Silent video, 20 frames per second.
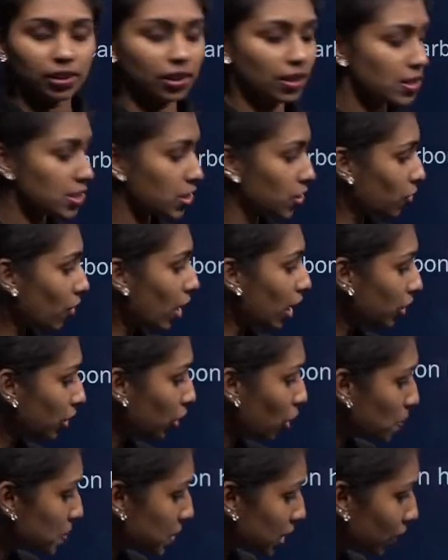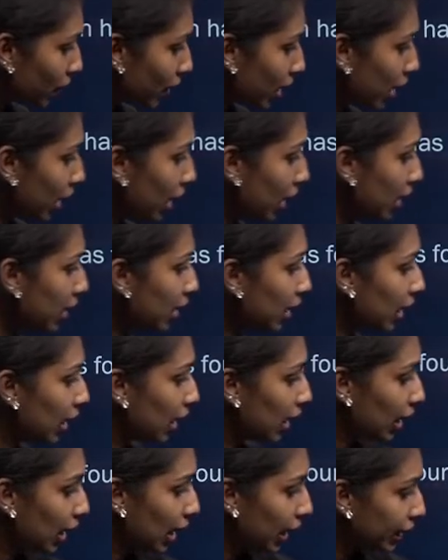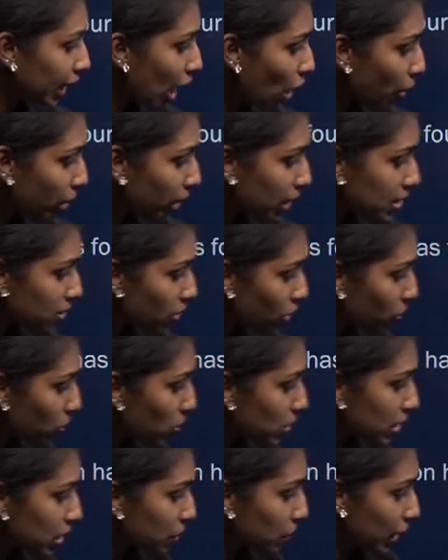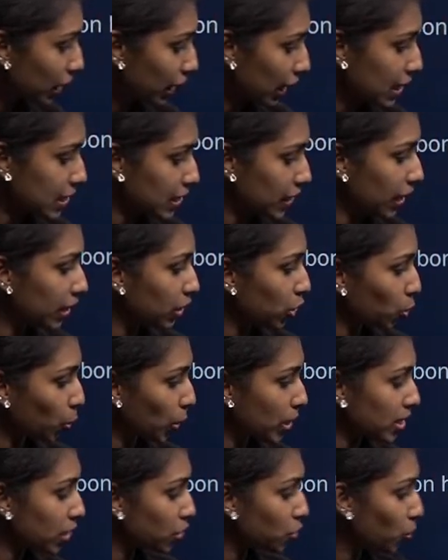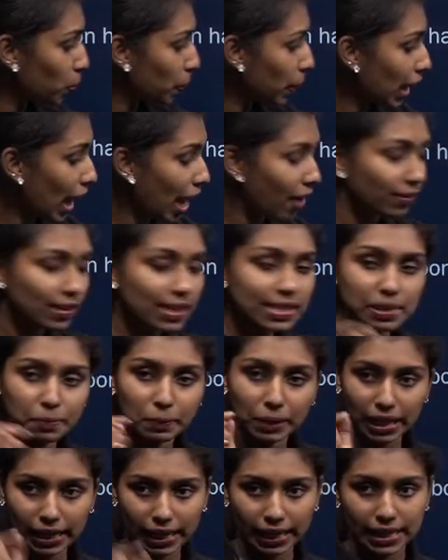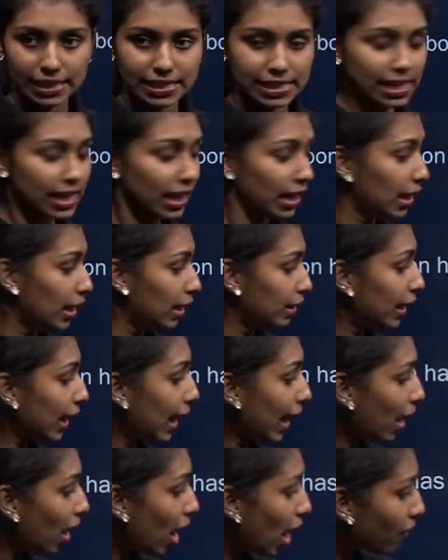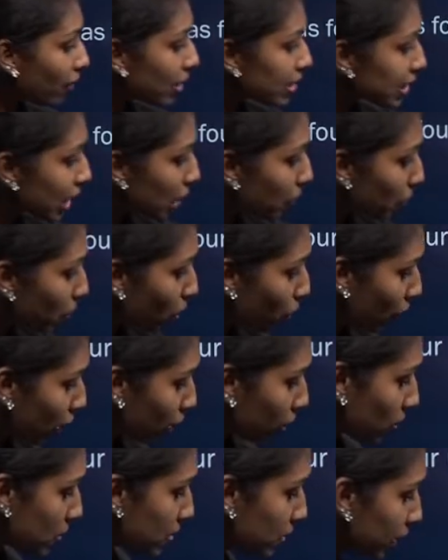So what you are observing here, now it is almost similar energy, right? 2s and 2p having the similar energy. They are having same number of electrons,